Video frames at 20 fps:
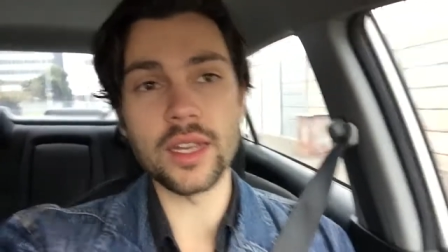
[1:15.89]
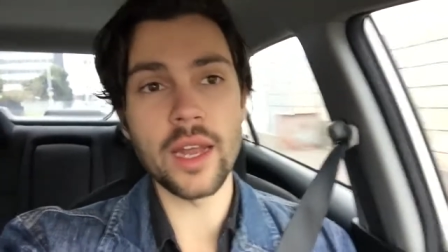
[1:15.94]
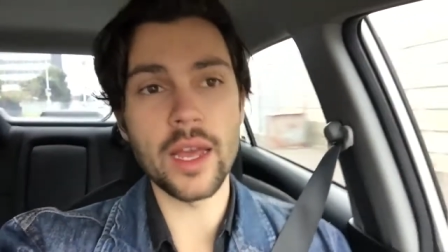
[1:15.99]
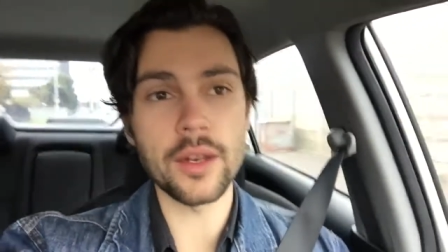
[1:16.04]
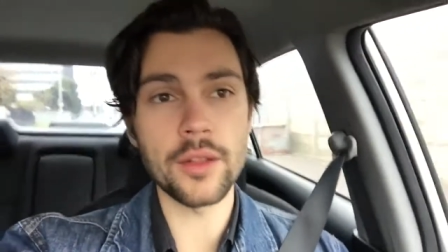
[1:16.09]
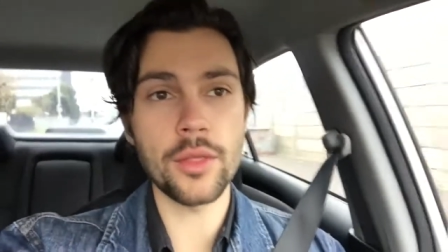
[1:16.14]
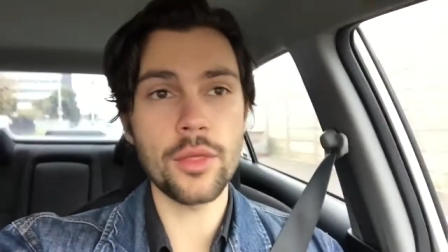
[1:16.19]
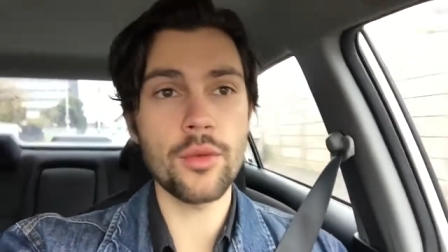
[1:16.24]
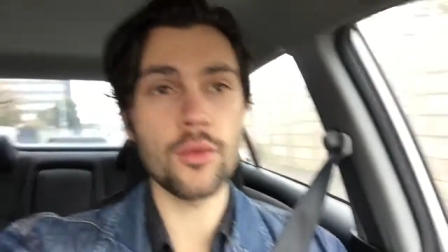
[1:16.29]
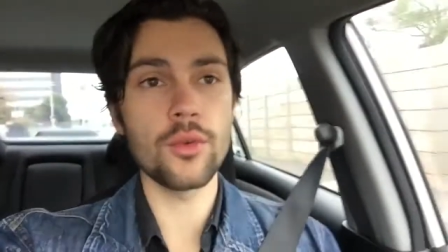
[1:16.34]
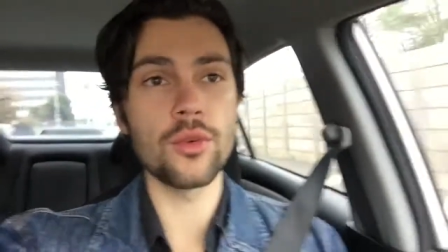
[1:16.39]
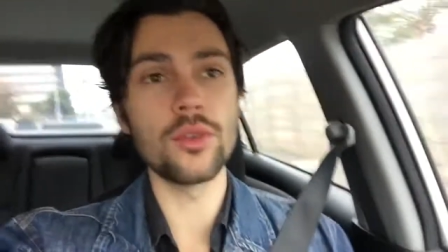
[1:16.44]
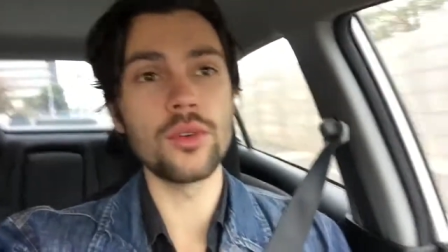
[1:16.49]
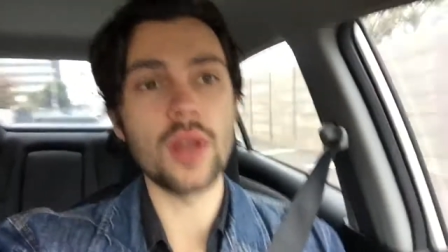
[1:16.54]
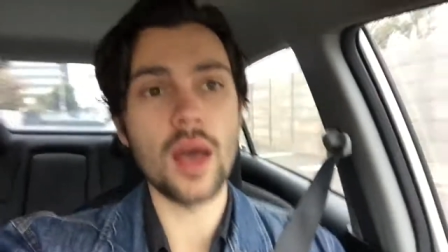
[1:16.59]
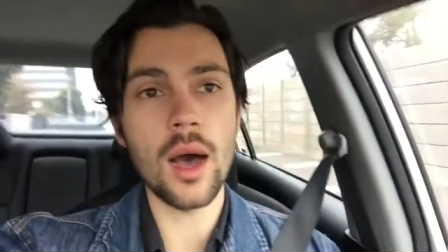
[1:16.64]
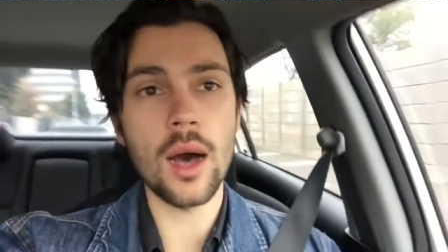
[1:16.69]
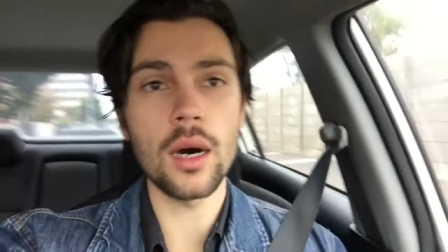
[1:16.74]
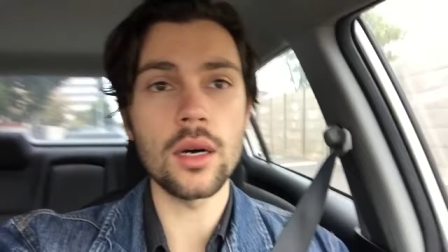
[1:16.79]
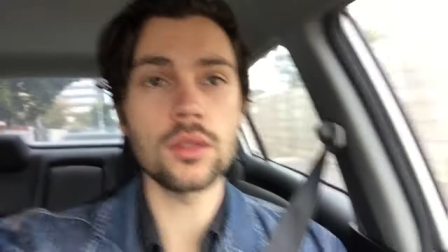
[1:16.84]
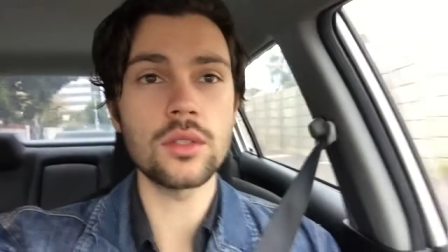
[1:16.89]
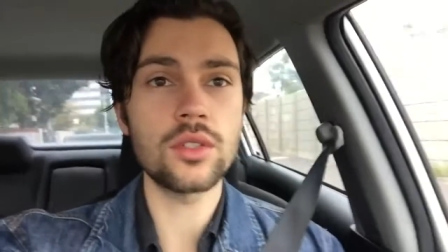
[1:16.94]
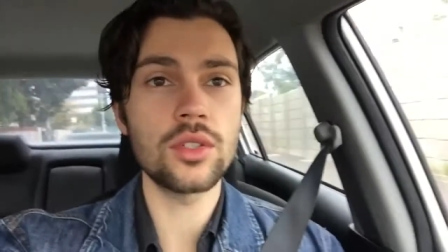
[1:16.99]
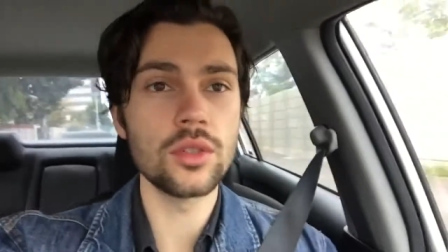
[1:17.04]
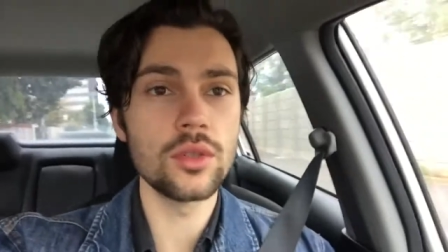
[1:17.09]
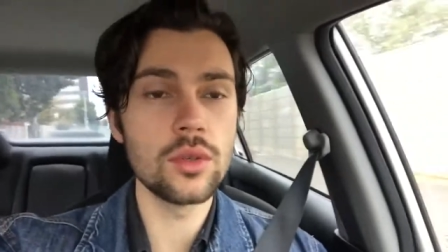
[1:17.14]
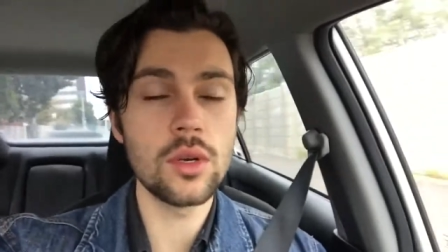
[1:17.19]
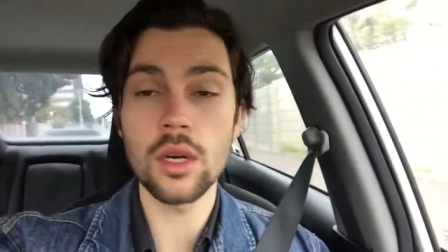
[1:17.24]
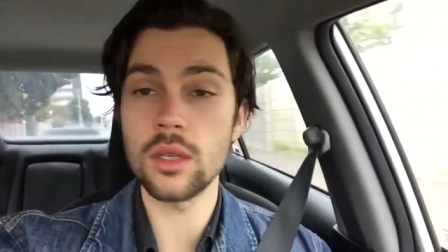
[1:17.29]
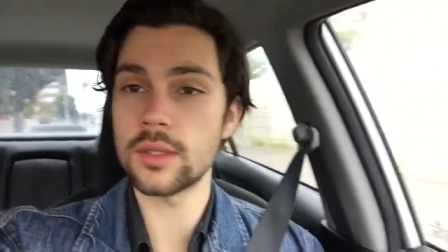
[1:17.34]
headed through now
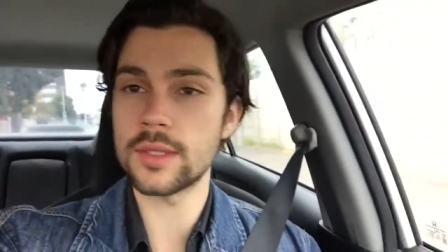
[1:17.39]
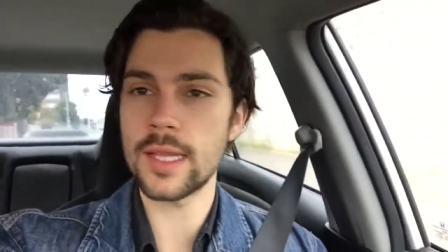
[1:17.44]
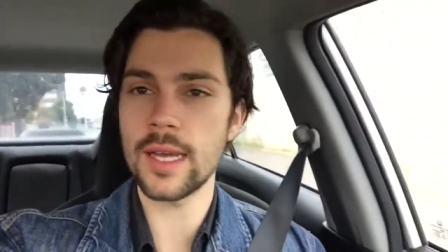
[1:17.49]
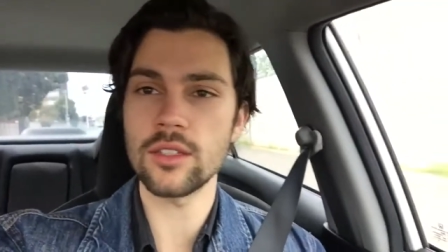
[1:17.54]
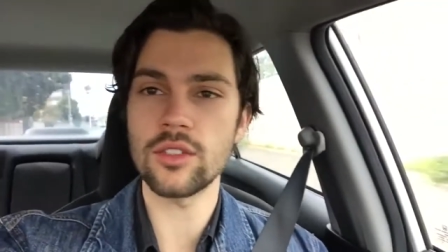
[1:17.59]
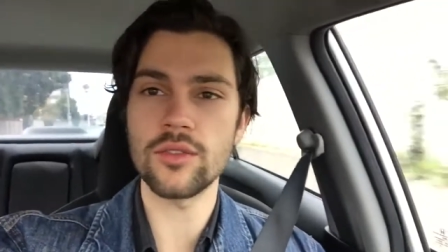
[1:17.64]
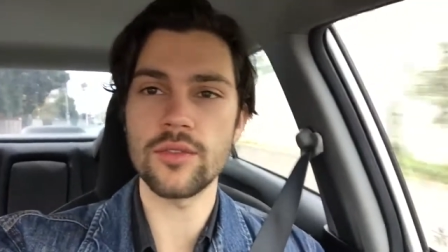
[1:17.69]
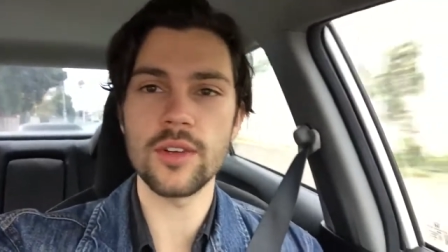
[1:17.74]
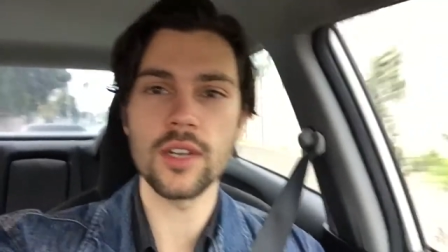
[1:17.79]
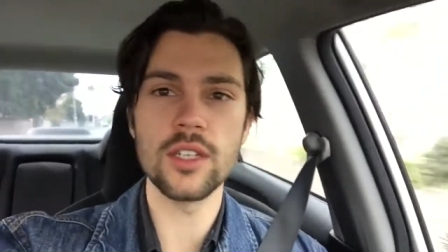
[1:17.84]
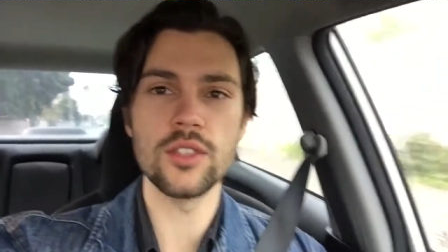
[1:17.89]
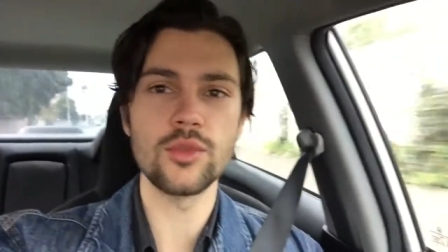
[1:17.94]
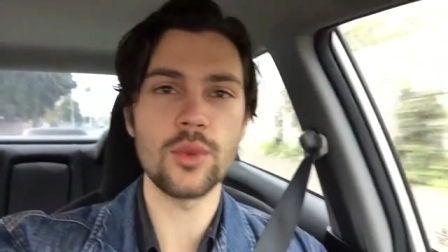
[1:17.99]
to Constantia Village